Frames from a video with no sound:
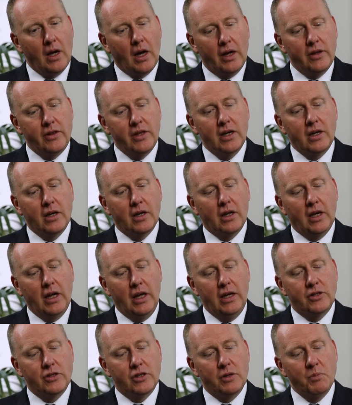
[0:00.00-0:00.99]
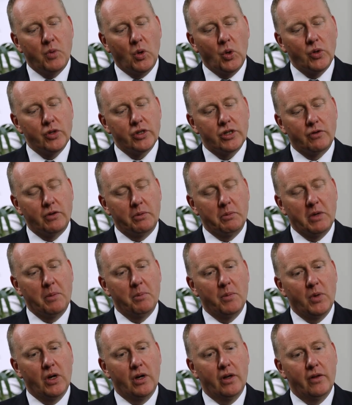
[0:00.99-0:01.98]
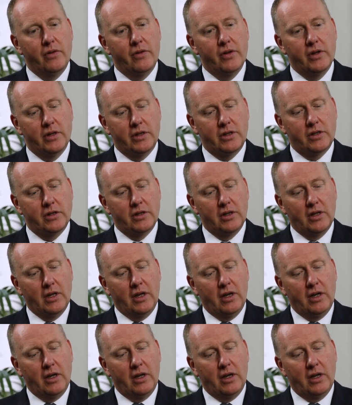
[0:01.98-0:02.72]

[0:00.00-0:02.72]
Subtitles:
I think it's important to remember that